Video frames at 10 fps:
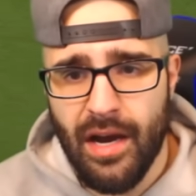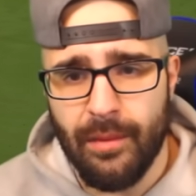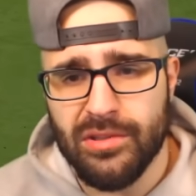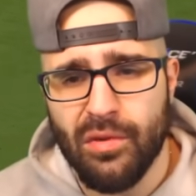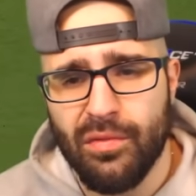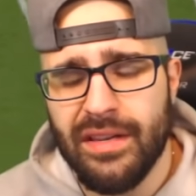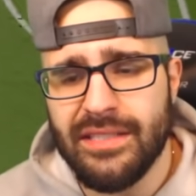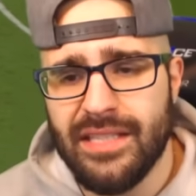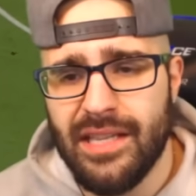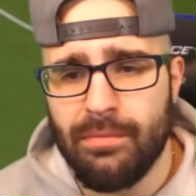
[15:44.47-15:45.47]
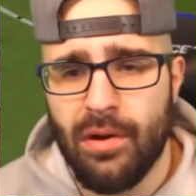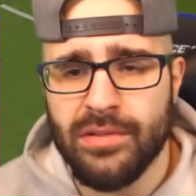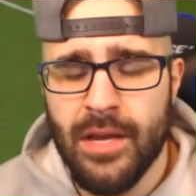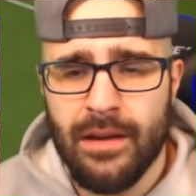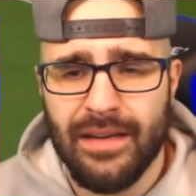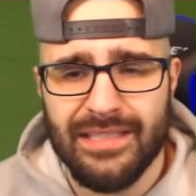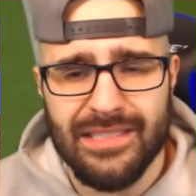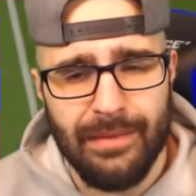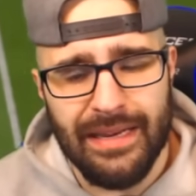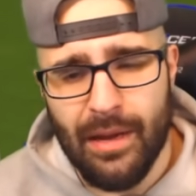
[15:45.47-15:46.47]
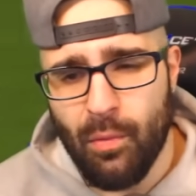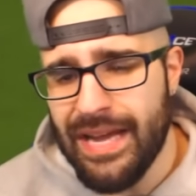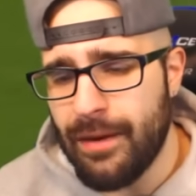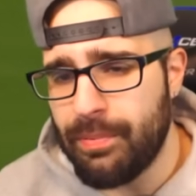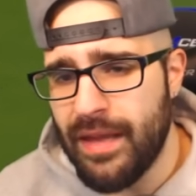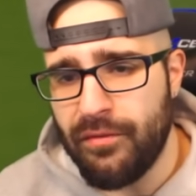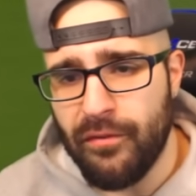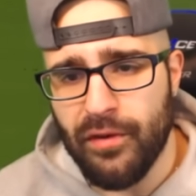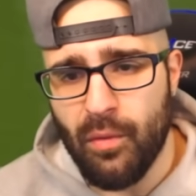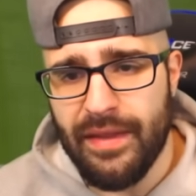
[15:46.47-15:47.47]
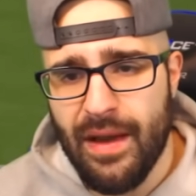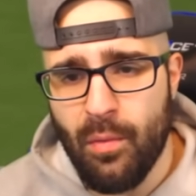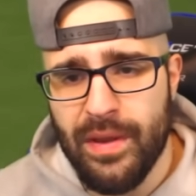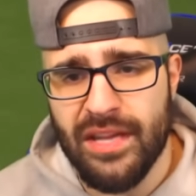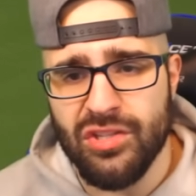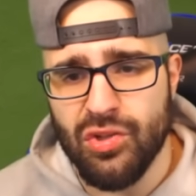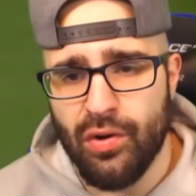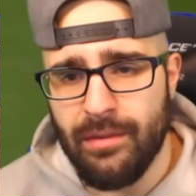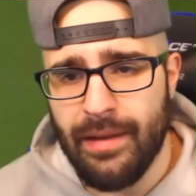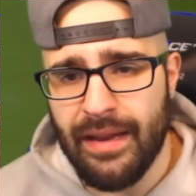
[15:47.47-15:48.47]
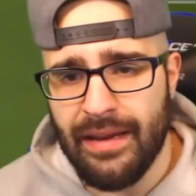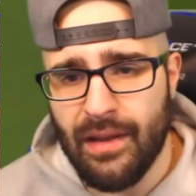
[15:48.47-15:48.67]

Um, so realistically, bros, listen, man, like we got to play FIFA the way that we enjoy it, man.